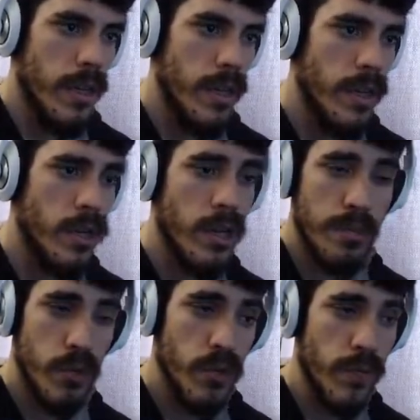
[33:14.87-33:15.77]
it'll
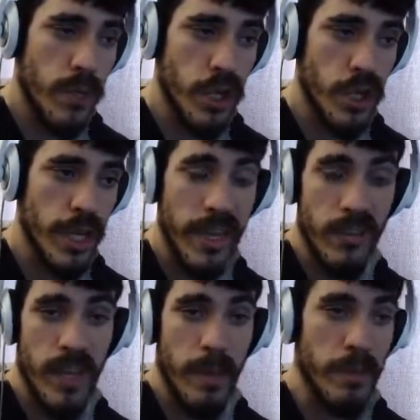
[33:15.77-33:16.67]
come to fruition
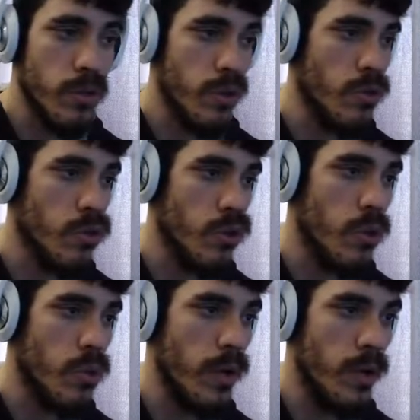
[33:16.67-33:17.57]
next episode,
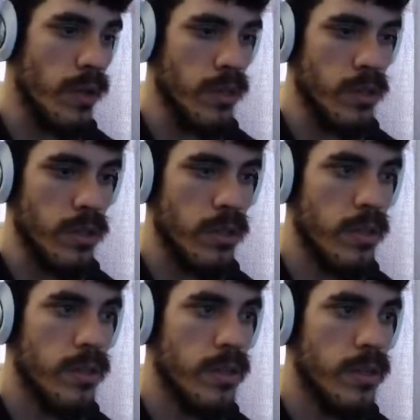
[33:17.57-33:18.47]
so
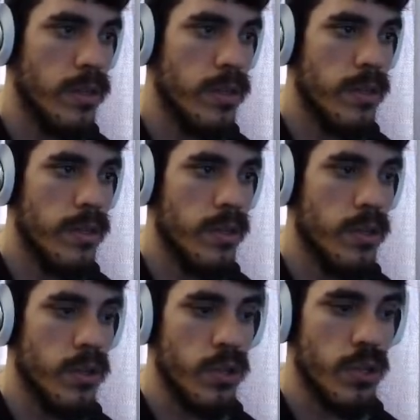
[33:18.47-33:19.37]

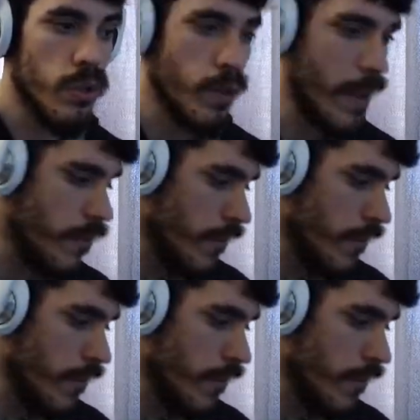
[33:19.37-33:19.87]
you can just look out for